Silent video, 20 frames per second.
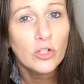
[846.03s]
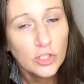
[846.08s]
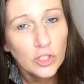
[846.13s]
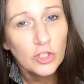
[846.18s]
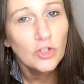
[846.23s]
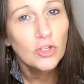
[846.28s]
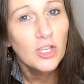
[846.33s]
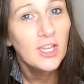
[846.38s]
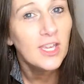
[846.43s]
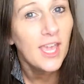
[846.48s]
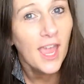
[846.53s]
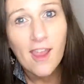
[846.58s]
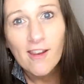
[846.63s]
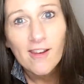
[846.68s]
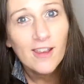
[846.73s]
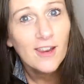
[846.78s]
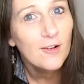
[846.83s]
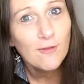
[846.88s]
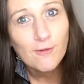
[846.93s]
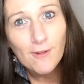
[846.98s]
so you can
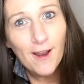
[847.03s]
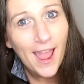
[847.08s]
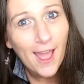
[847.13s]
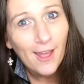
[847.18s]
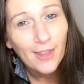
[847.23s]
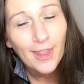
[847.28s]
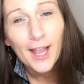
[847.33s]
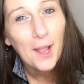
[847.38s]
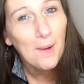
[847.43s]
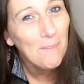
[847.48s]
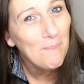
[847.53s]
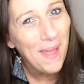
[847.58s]
carry it around like a